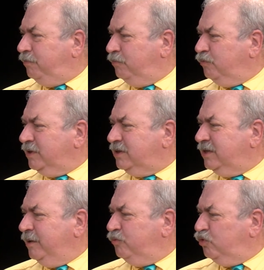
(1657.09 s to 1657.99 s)
what's
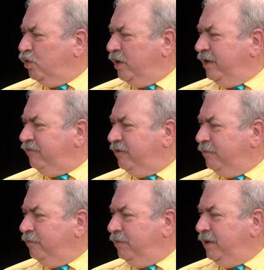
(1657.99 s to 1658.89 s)
his name, Roy
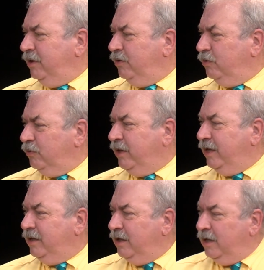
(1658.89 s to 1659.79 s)
from BU, that